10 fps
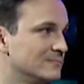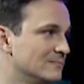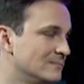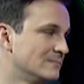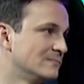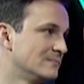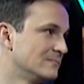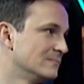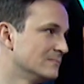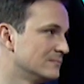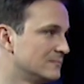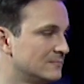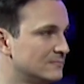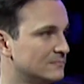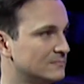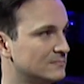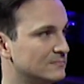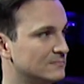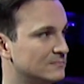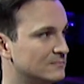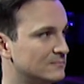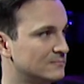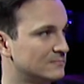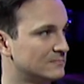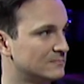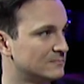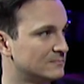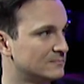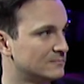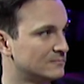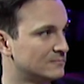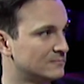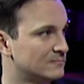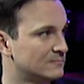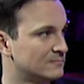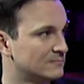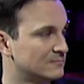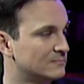No words are spoken by the person on screen.